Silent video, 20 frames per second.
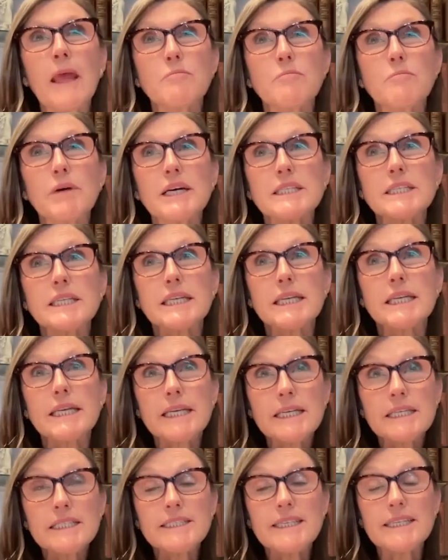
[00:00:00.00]
But
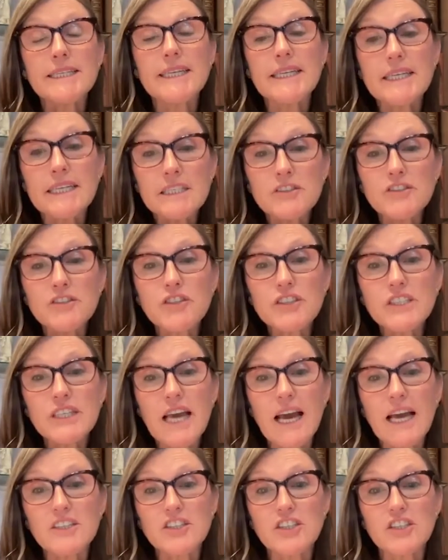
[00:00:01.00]
he's an
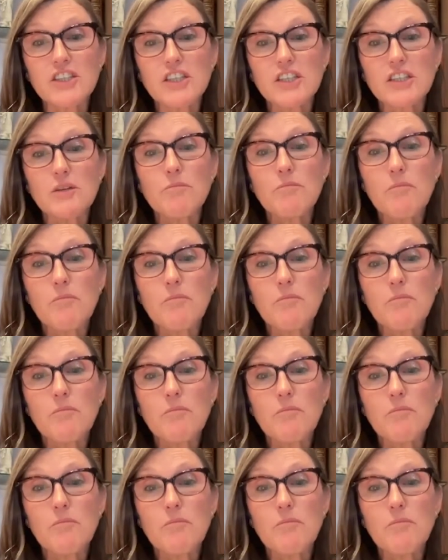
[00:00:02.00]
international